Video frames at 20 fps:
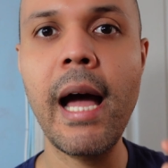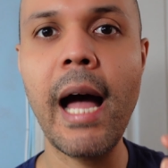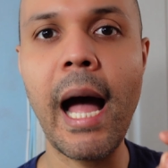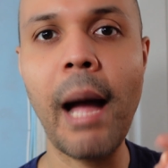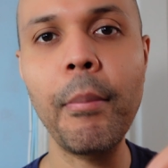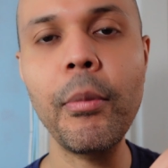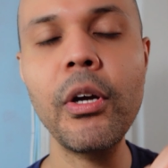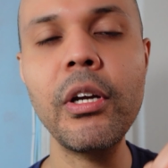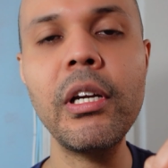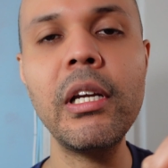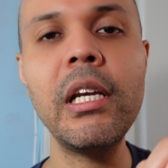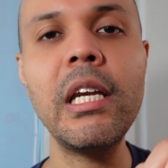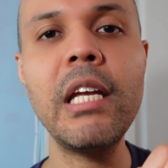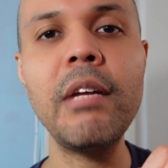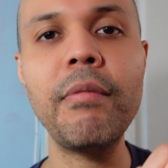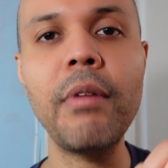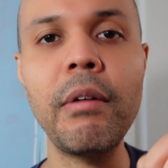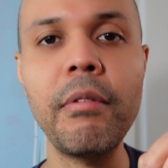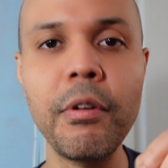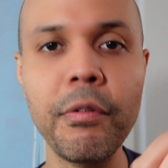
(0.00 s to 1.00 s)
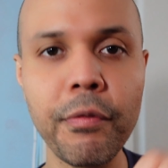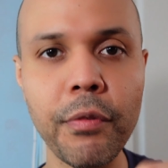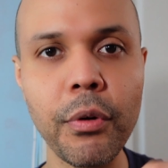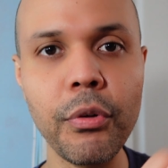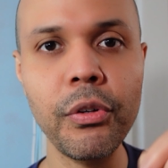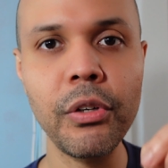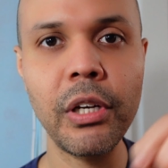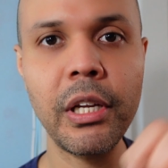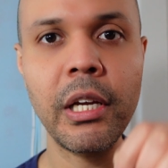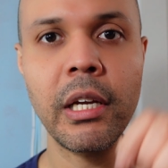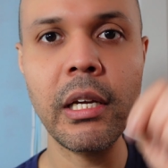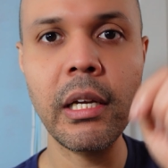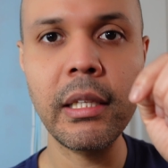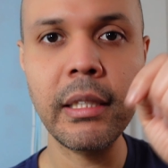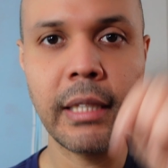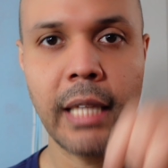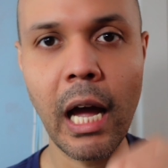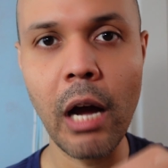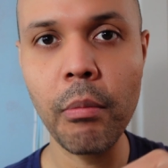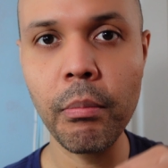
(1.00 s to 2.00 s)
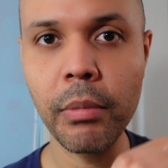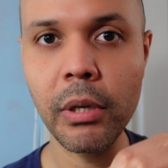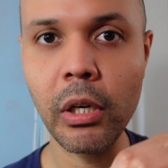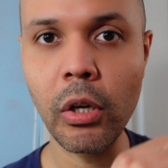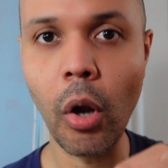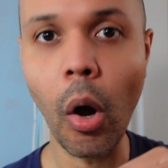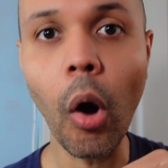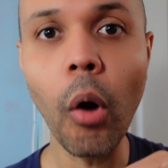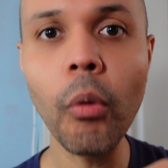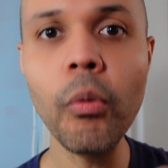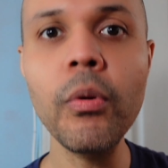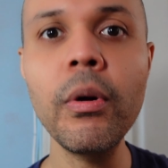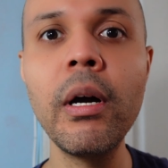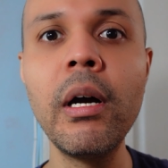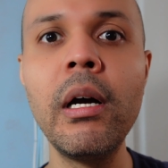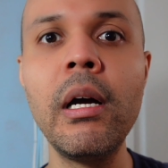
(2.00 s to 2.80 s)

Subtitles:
I'm gonna leave a referral link down below